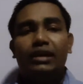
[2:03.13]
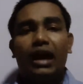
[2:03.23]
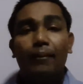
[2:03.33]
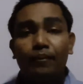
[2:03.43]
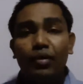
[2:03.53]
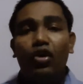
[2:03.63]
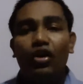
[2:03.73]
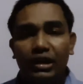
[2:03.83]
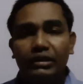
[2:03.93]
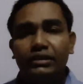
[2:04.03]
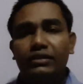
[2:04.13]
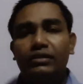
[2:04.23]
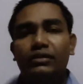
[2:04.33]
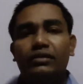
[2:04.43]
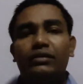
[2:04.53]
uploaded
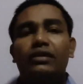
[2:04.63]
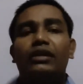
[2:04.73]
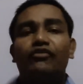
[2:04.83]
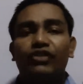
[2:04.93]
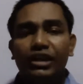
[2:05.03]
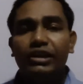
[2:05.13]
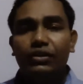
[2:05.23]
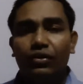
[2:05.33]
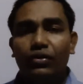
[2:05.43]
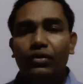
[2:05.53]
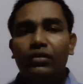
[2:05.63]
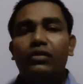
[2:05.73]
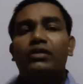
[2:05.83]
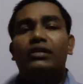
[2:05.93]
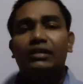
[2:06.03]
a video,
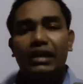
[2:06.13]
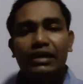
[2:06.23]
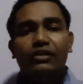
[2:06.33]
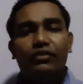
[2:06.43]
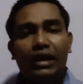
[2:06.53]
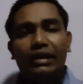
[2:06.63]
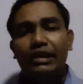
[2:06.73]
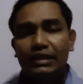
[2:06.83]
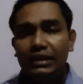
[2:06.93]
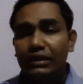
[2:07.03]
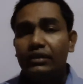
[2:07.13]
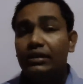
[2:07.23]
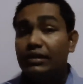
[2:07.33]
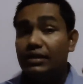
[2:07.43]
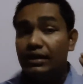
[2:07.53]
then you can get the
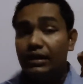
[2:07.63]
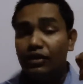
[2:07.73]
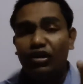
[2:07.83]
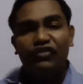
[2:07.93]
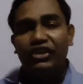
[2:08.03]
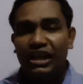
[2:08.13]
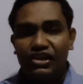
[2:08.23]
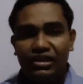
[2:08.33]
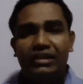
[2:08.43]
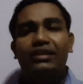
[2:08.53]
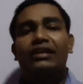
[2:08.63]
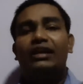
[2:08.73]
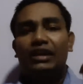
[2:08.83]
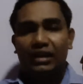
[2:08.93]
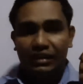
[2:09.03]
notification
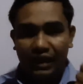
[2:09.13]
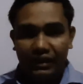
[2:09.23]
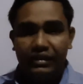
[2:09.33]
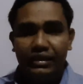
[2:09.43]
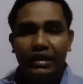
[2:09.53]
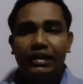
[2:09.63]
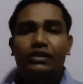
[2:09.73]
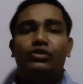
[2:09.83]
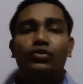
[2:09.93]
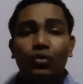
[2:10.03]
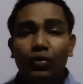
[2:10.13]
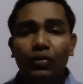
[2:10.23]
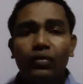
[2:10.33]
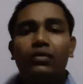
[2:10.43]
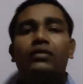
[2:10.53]
that is related to
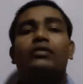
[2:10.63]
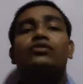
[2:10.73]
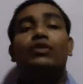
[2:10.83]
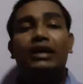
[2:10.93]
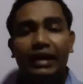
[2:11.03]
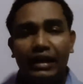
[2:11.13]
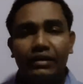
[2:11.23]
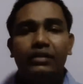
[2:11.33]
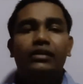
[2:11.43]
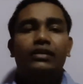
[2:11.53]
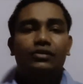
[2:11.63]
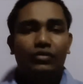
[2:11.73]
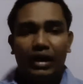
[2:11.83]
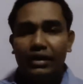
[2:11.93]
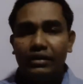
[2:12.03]
you, your grade. You
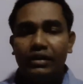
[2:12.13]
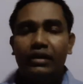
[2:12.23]
can